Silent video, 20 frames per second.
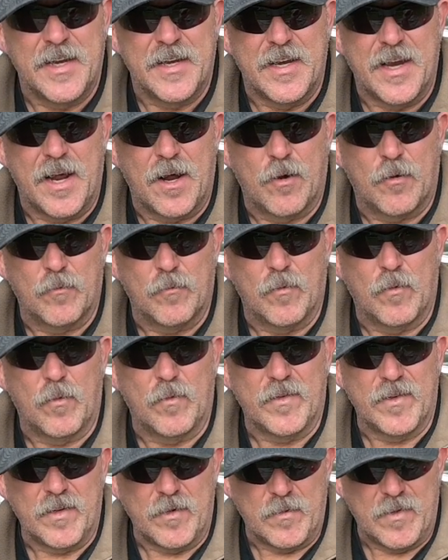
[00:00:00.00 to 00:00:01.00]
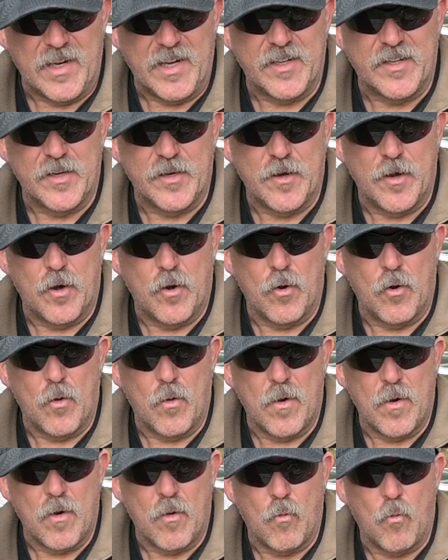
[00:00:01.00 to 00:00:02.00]
Now, you need to
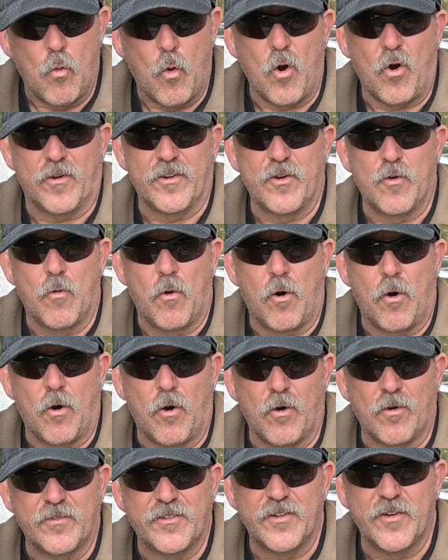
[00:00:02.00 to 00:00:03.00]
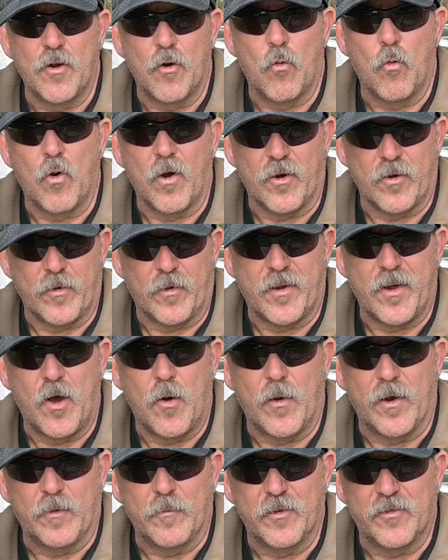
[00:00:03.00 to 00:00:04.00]
know where you are to know where you're
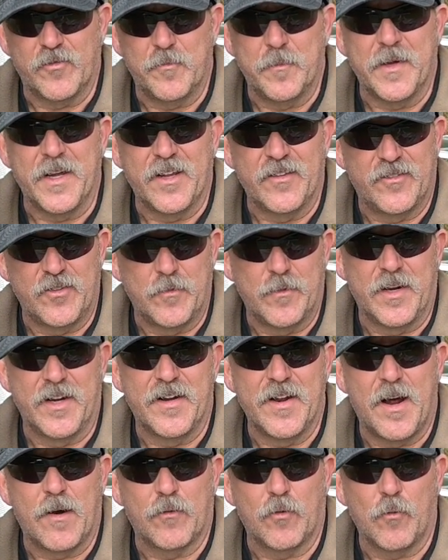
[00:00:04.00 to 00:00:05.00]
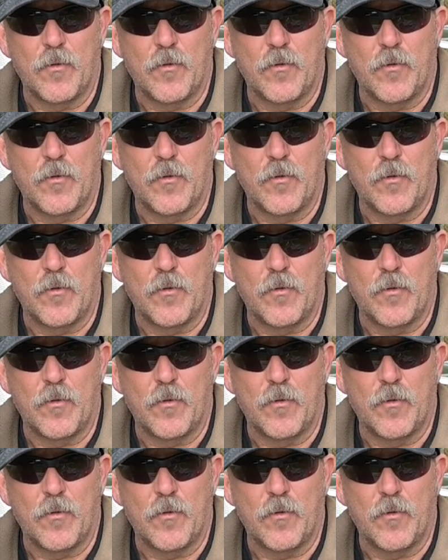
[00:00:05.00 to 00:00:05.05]
going, which means you need to have a